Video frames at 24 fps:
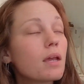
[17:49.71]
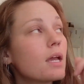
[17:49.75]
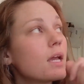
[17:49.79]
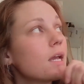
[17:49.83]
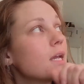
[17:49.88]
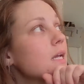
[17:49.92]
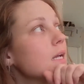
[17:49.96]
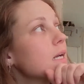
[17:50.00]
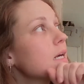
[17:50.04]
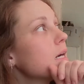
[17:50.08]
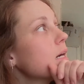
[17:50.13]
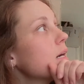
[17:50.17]

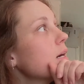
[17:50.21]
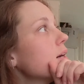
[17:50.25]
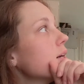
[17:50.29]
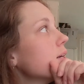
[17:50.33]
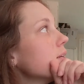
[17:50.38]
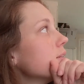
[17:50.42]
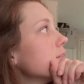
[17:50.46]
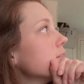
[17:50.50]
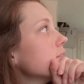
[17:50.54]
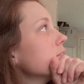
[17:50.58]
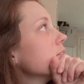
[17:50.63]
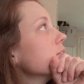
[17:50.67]

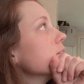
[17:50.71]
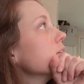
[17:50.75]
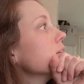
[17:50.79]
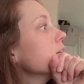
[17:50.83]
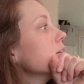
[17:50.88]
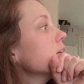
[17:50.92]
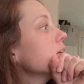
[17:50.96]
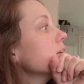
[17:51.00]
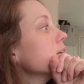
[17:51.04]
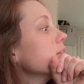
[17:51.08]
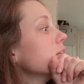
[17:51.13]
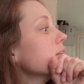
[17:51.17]
and
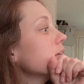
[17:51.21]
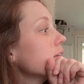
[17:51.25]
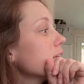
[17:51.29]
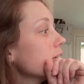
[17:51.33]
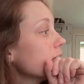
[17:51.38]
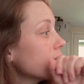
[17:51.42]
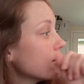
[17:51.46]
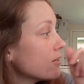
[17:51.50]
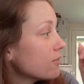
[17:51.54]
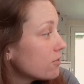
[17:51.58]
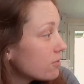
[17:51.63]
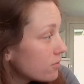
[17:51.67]
then
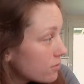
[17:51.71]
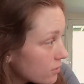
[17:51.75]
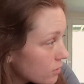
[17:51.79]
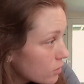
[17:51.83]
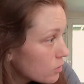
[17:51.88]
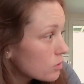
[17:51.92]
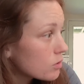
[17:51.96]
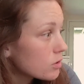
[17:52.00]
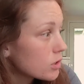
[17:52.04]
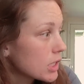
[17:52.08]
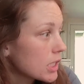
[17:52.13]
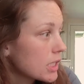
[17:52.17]
get
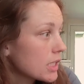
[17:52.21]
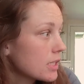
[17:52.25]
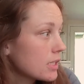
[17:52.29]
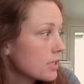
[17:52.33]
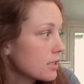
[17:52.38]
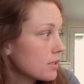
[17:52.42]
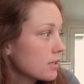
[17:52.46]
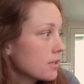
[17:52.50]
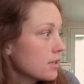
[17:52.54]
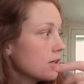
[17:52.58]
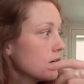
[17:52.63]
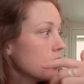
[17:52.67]

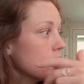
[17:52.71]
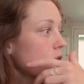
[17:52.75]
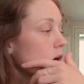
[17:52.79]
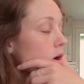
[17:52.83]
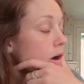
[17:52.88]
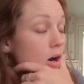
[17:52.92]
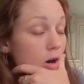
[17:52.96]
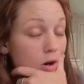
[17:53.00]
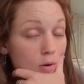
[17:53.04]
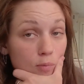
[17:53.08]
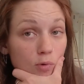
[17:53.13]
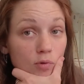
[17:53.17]
flooring
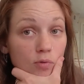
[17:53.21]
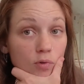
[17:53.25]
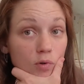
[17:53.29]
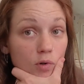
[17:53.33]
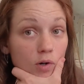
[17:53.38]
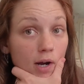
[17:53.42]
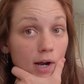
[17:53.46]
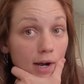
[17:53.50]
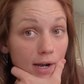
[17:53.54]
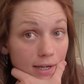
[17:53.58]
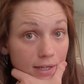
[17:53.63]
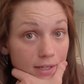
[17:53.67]
all
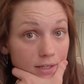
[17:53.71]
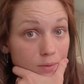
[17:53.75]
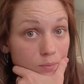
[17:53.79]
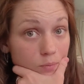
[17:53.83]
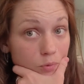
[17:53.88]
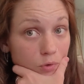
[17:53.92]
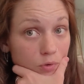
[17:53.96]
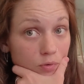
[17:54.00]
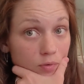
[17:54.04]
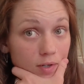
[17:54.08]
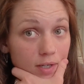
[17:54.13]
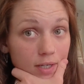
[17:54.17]
before I can
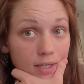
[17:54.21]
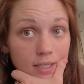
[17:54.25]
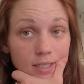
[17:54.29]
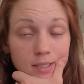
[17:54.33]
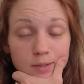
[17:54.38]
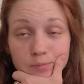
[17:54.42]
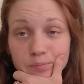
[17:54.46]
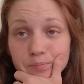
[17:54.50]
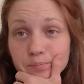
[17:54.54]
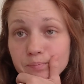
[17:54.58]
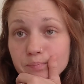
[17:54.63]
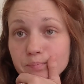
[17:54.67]
move in.